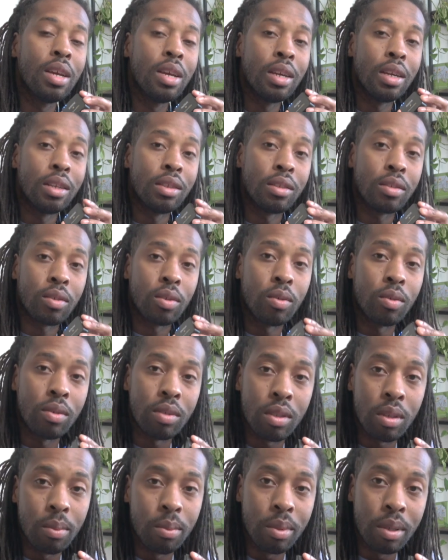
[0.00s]
is going
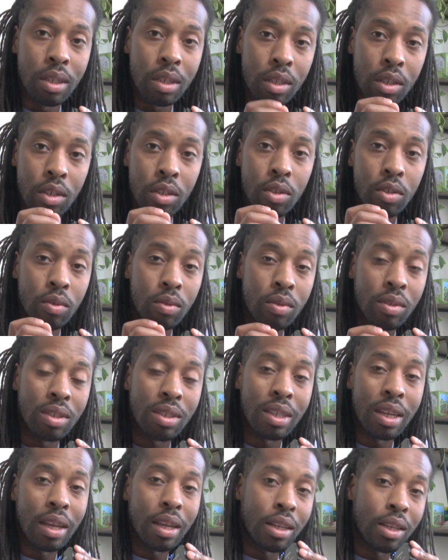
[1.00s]
to be you
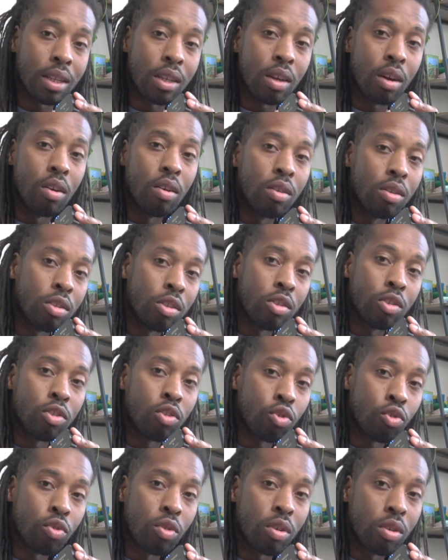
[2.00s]
standing on your
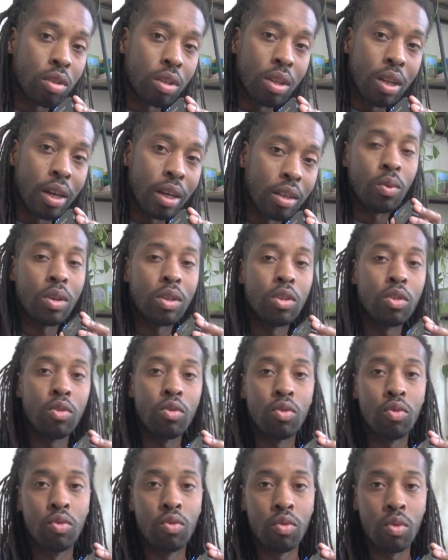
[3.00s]
strong leg while
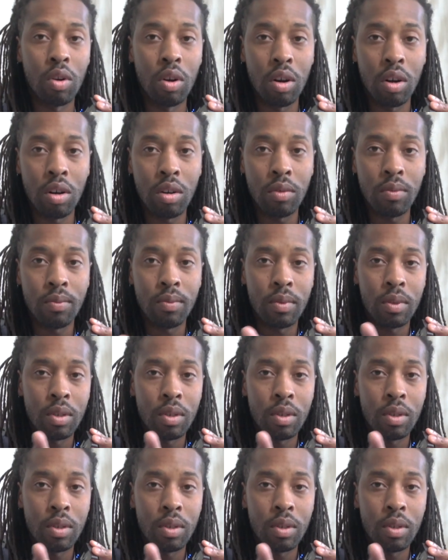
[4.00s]
you draw